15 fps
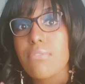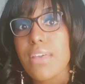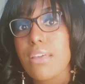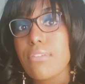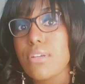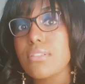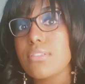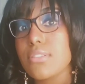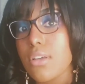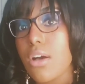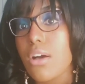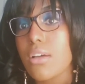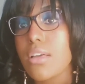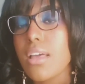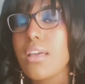favorite
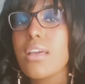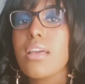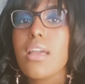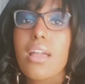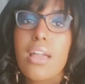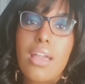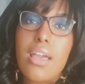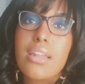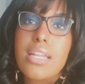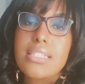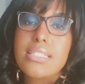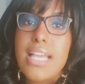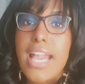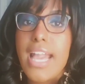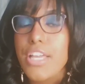song, and
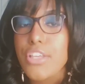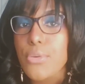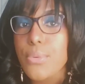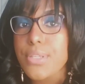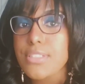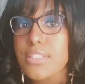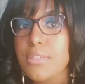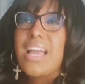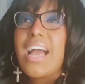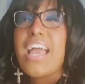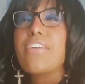it's Aneurysm.